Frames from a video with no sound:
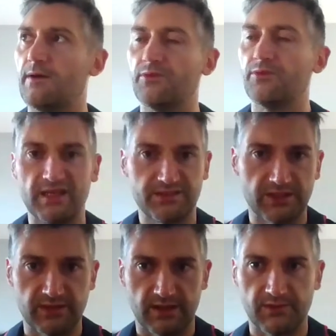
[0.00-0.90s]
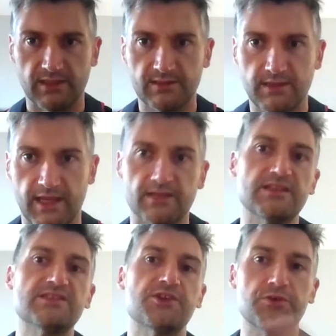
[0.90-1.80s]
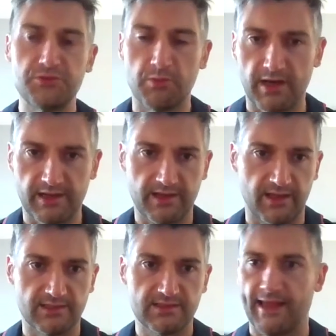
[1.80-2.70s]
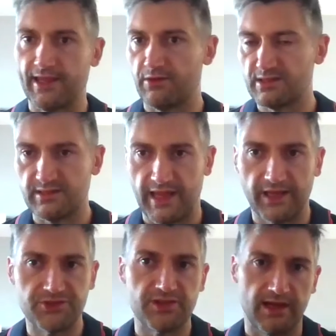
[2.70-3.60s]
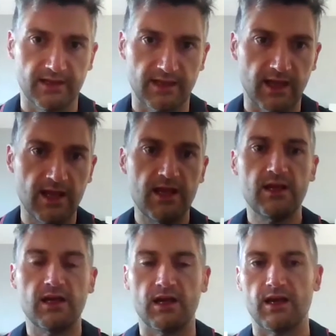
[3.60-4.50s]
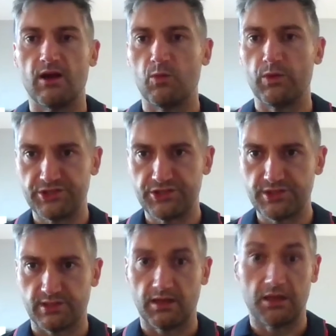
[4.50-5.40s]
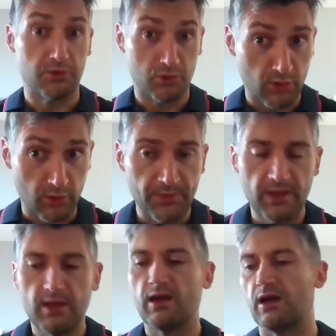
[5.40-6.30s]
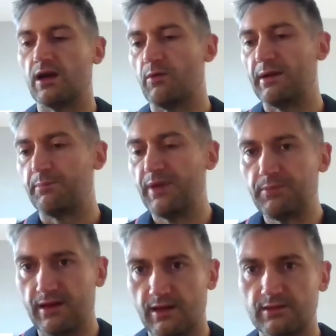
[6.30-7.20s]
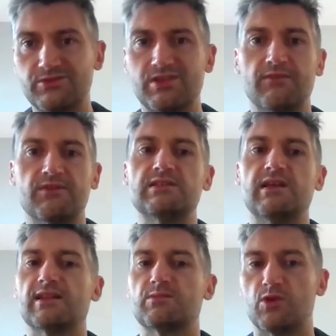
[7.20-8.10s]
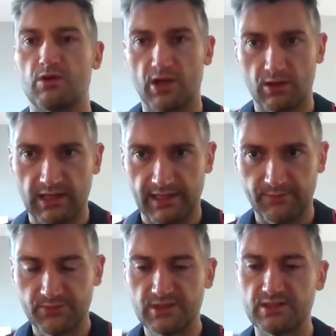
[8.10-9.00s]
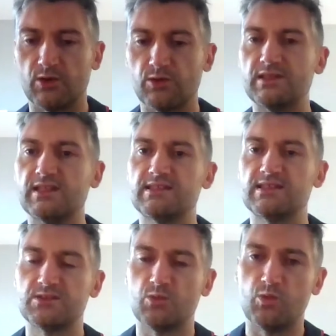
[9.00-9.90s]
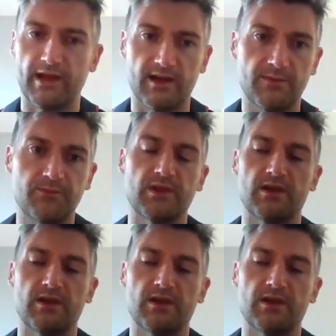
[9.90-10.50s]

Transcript: domestic travel, and these huge markets like USA, China, Europe, where people traveled a lot more locally. So this is where